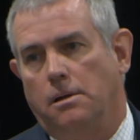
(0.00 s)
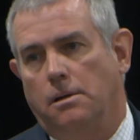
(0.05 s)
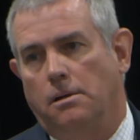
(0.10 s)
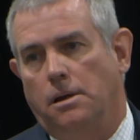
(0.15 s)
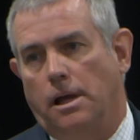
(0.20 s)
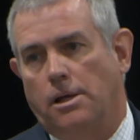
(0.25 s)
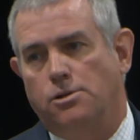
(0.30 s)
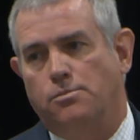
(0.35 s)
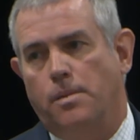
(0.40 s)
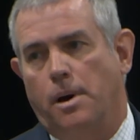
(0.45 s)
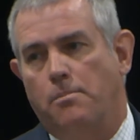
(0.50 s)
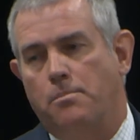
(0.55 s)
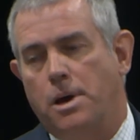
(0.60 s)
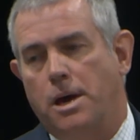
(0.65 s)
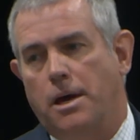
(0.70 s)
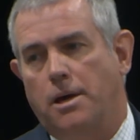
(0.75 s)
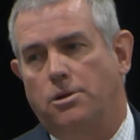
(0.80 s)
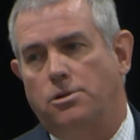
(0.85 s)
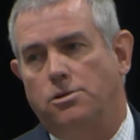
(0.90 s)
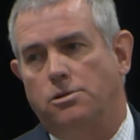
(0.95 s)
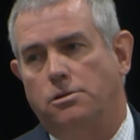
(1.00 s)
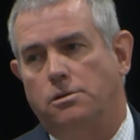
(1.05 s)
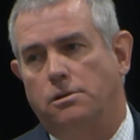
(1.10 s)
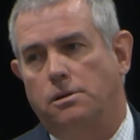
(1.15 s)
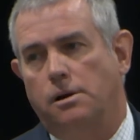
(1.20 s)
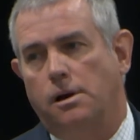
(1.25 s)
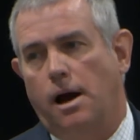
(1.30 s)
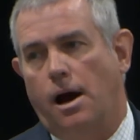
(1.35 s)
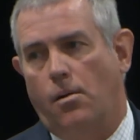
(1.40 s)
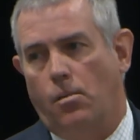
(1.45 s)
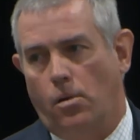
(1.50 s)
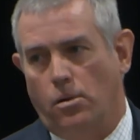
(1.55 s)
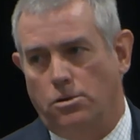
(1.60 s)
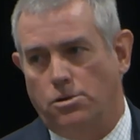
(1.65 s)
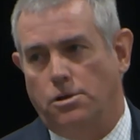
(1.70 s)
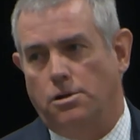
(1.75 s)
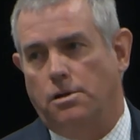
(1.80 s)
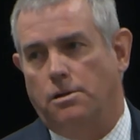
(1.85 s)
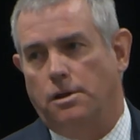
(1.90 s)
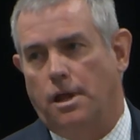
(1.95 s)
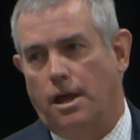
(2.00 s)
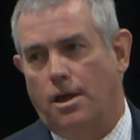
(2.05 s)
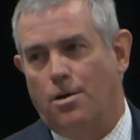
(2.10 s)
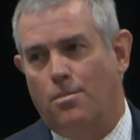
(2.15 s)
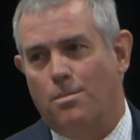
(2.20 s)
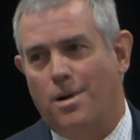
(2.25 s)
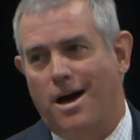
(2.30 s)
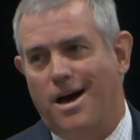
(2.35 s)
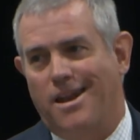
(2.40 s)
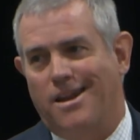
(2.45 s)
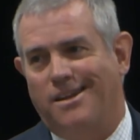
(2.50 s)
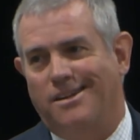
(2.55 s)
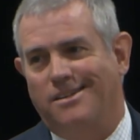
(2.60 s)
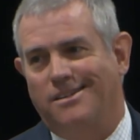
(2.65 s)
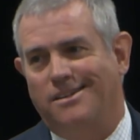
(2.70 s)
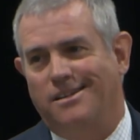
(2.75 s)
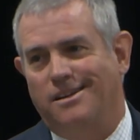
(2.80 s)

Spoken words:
That's my pitch. I want you to think about it.